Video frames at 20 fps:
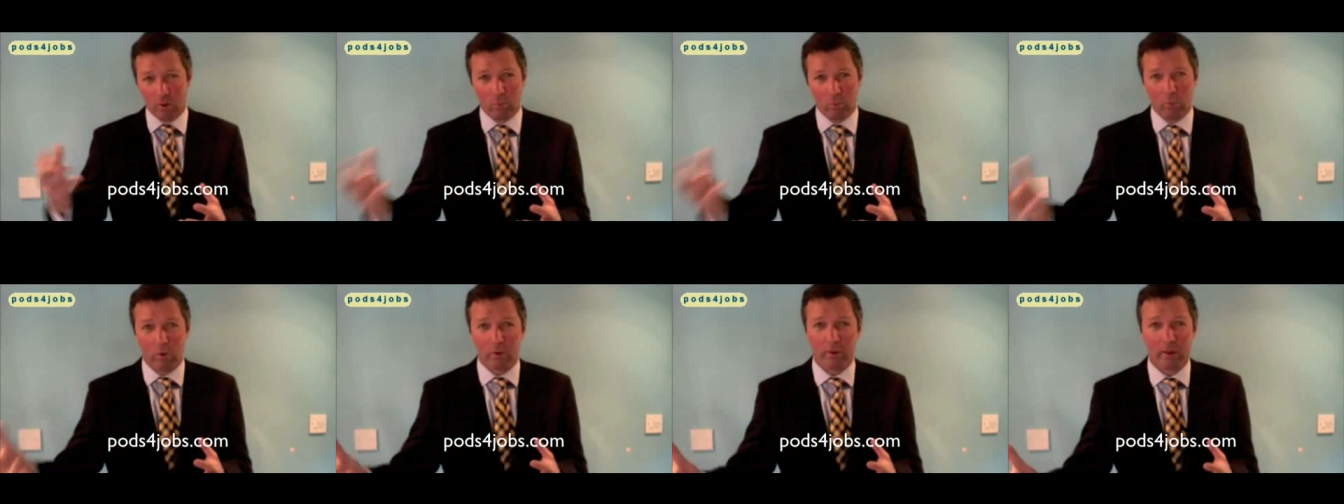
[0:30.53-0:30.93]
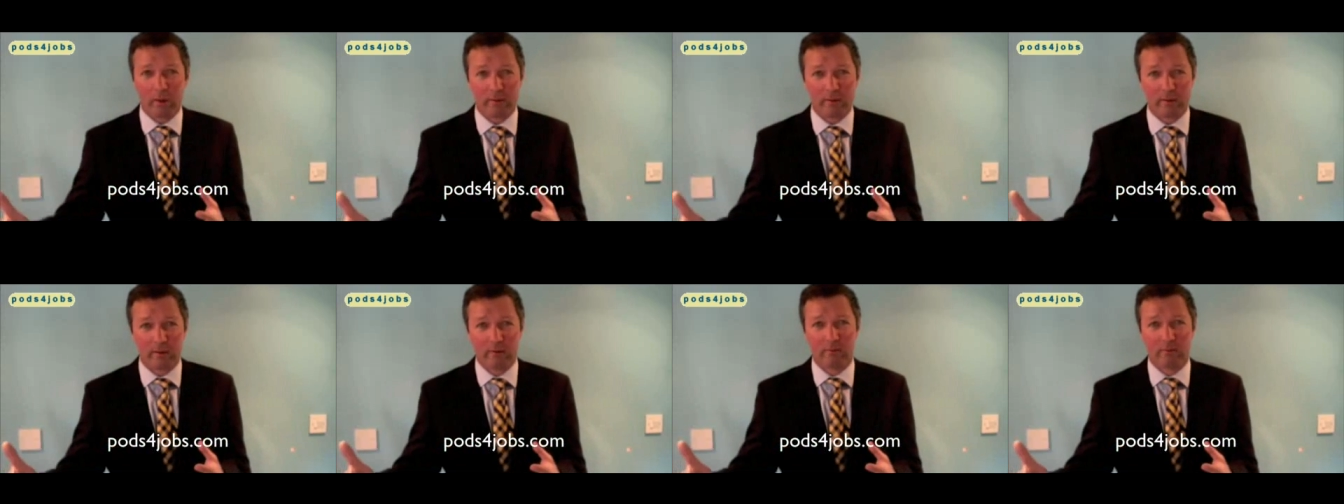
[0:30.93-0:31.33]
what they
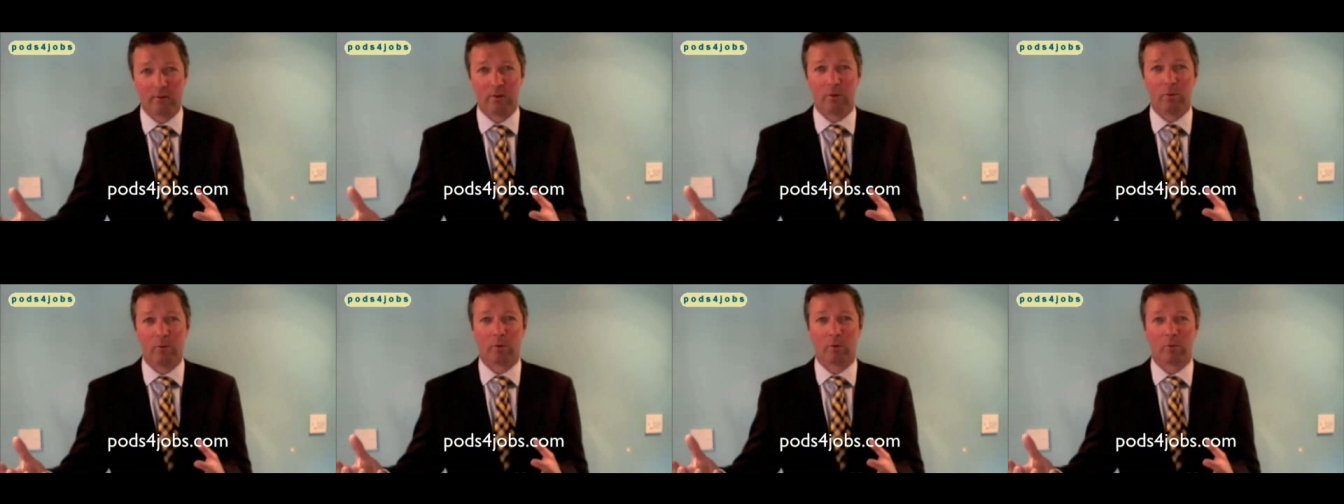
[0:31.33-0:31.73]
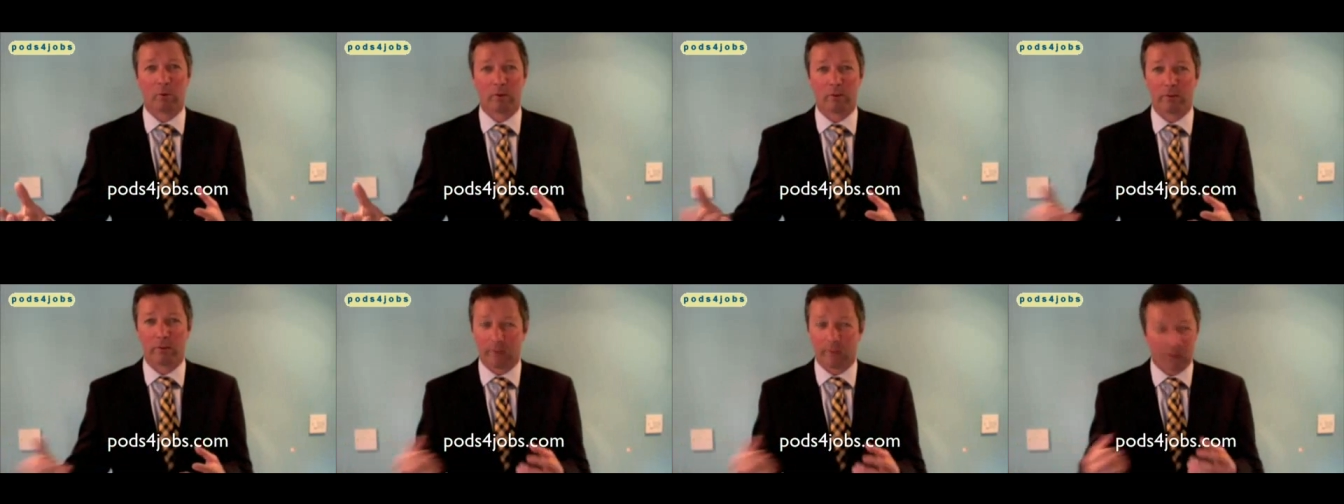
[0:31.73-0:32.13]
intend to do with the
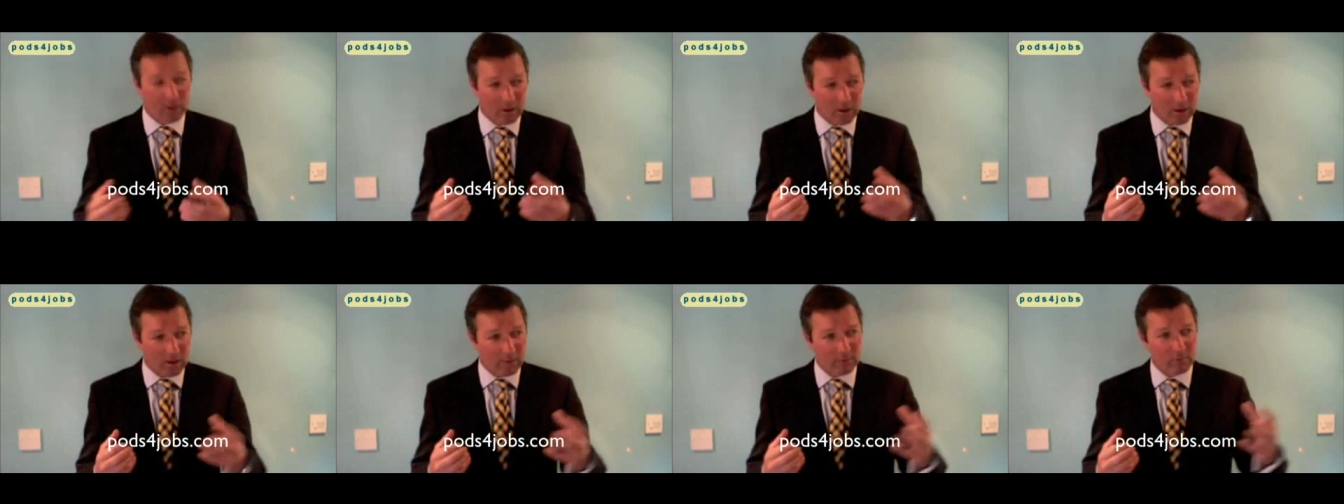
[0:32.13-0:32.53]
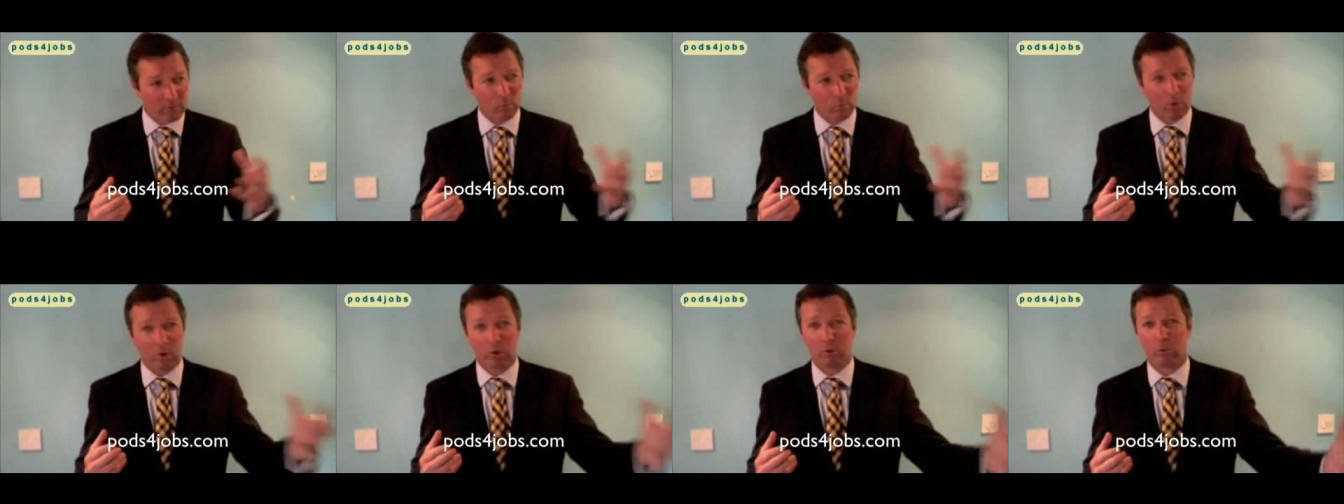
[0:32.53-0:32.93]
rest of their lives,
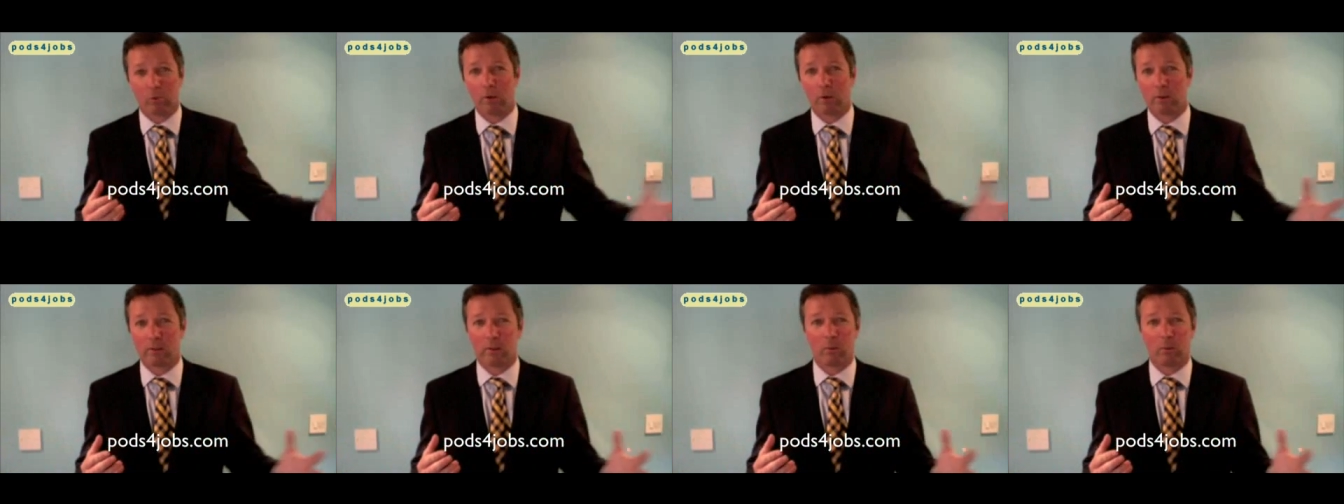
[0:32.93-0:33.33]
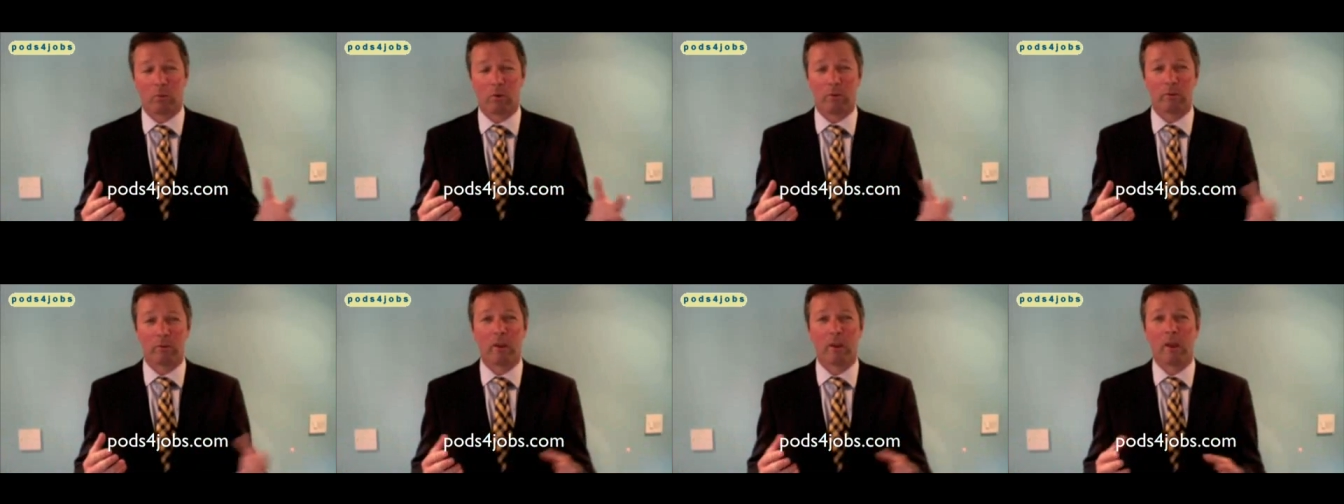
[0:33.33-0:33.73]
what careers they
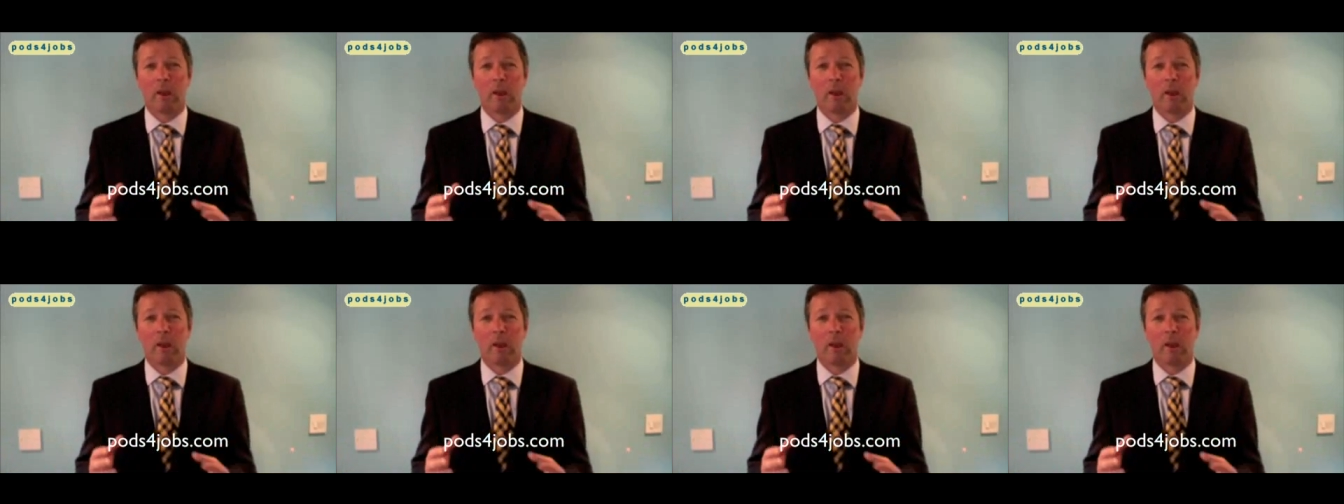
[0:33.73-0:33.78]
want,